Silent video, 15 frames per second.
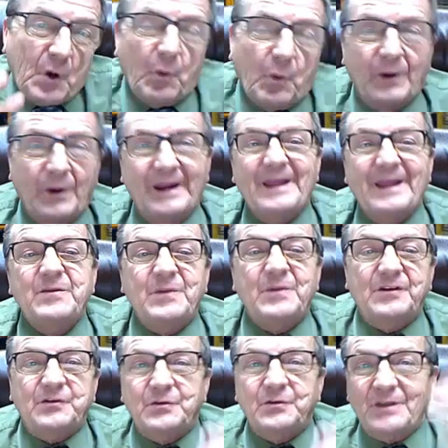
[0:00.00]
within me.
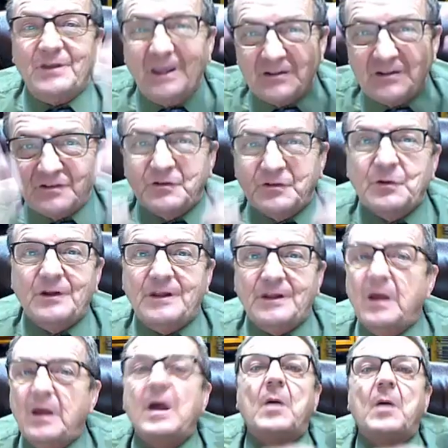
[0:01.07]
So you can't just look at
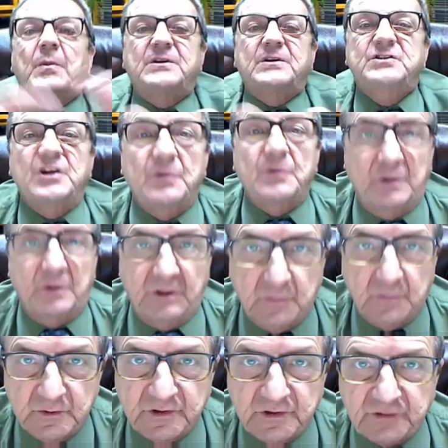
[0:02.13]
that. But generally,
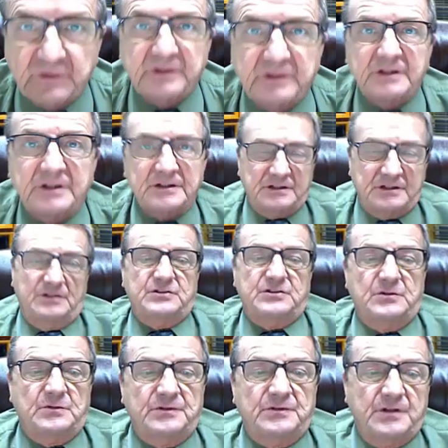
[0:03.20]
we're just looking at
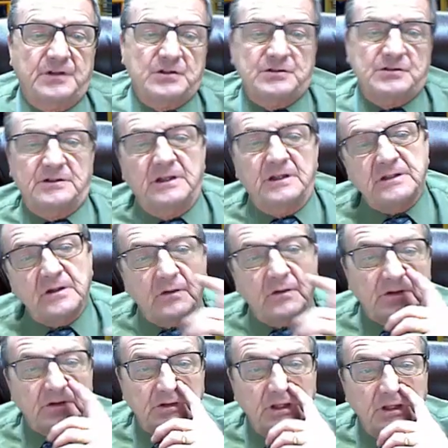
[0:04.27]
generalization. And then,
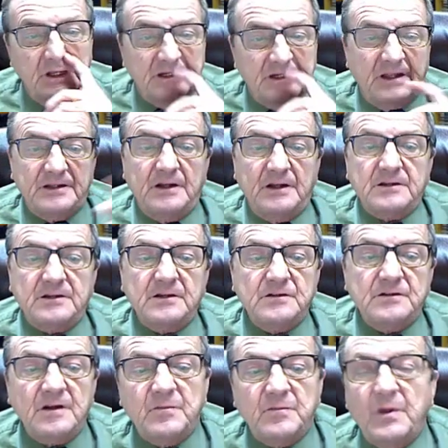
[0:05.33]
okay, now the other thing is
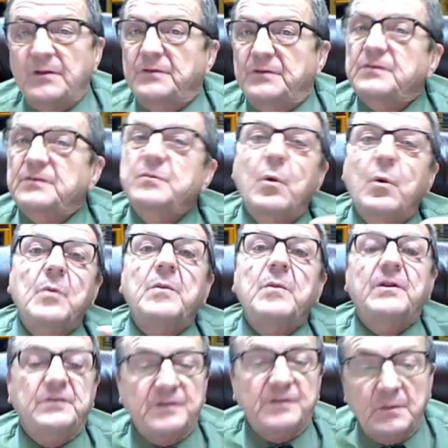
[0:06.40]
you have mothers. There's more
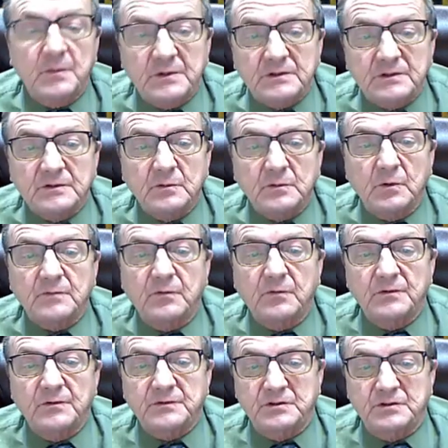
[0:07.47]
mothers coming into the
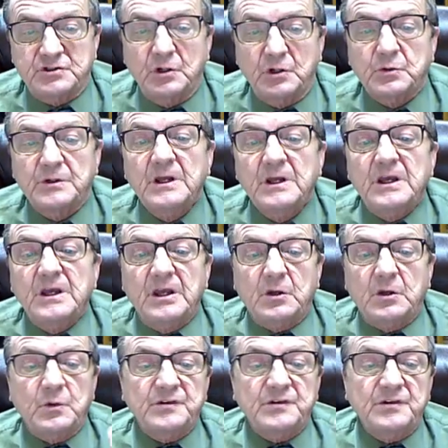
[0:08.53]
workforce, the children
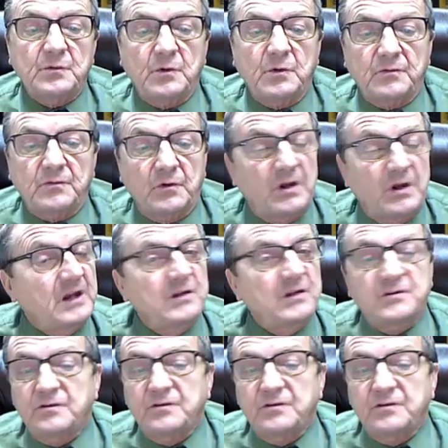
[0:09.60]
increasing the workforce, and there's